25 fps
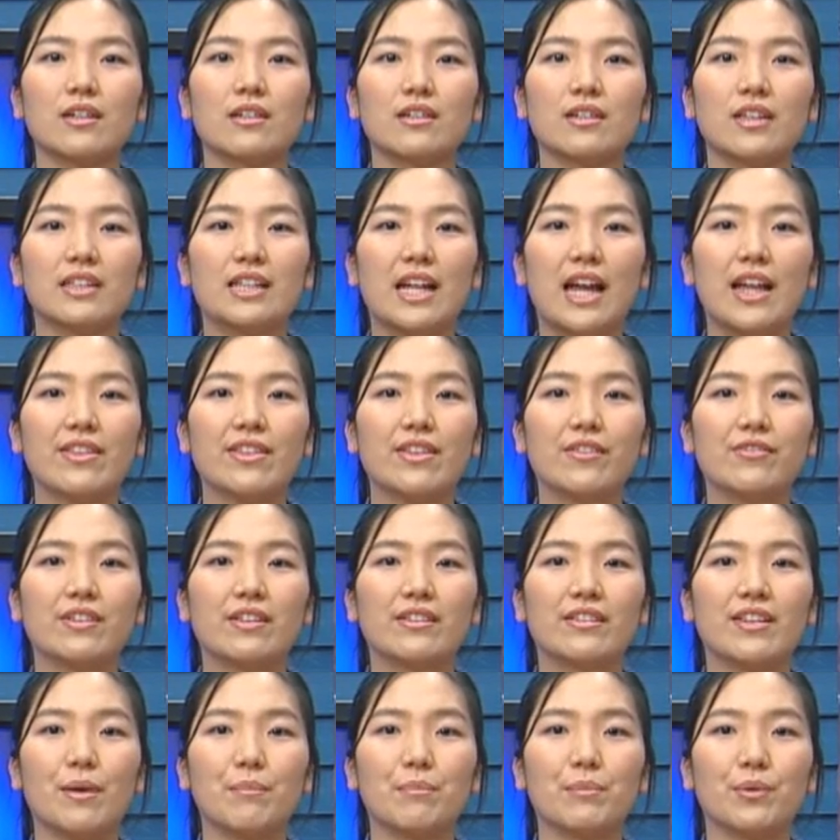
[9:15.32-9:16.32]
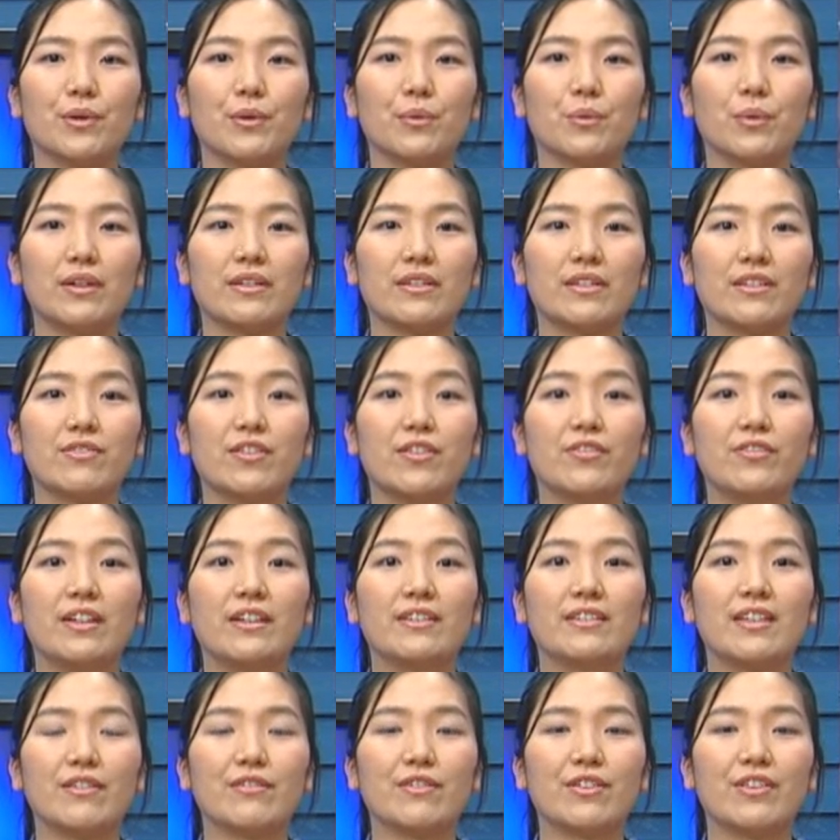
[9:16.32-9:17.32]
The 10th of December was the
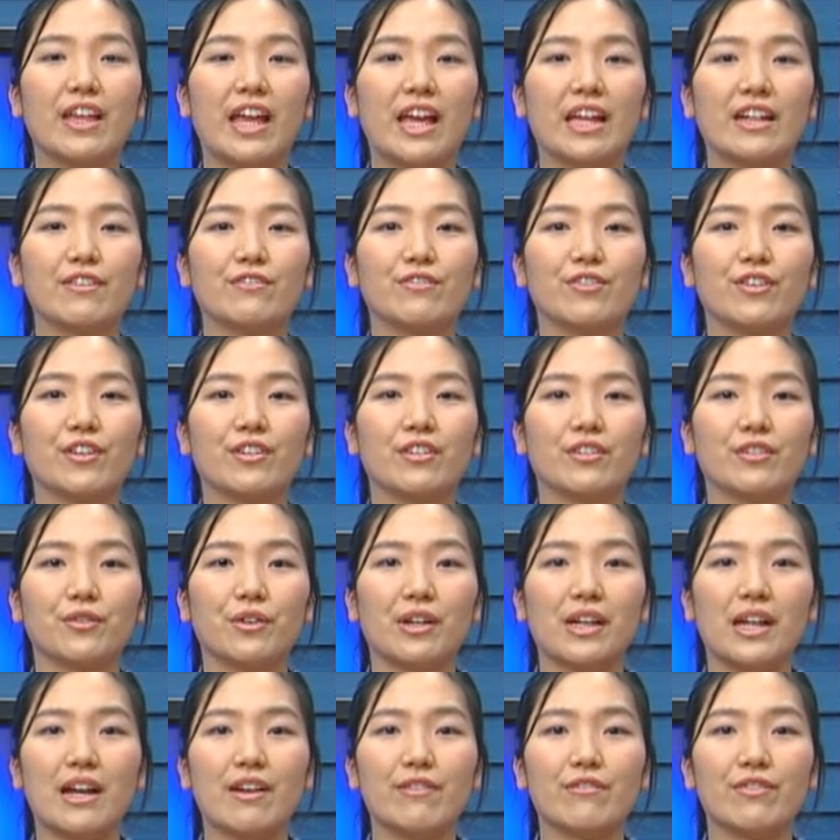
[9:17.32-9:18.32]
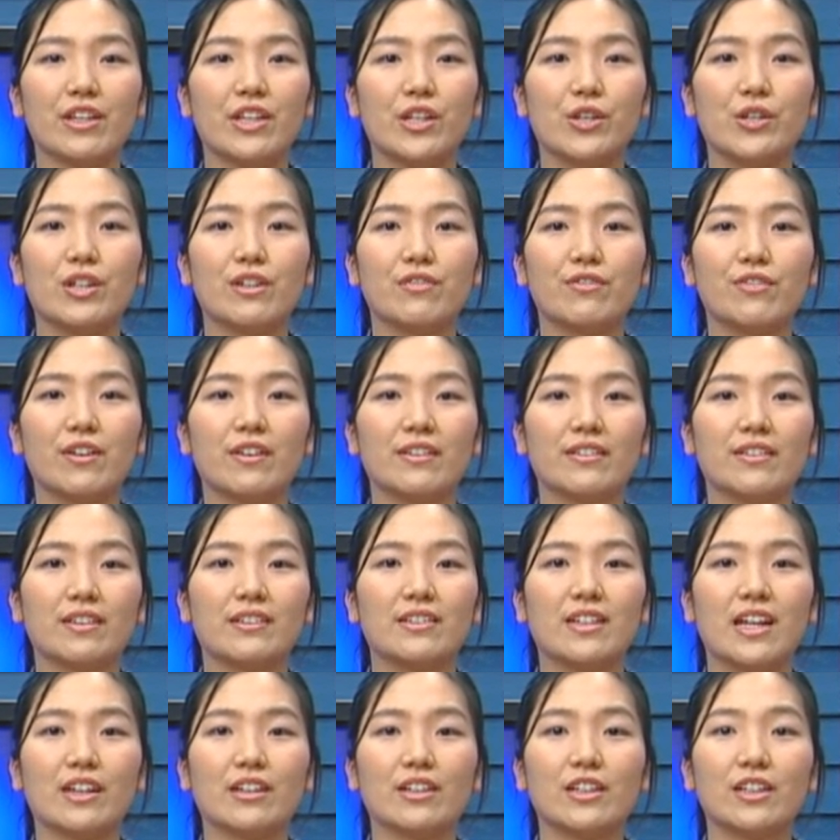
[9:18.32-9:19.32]
57th anniversary of the Universal
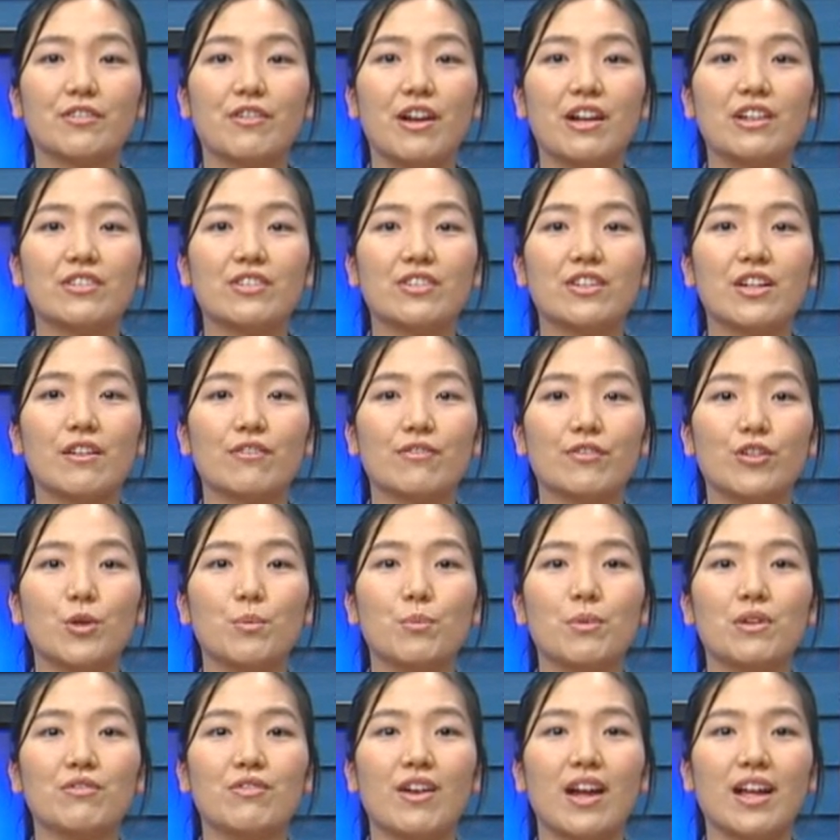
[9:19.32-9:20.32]
Declaration of Human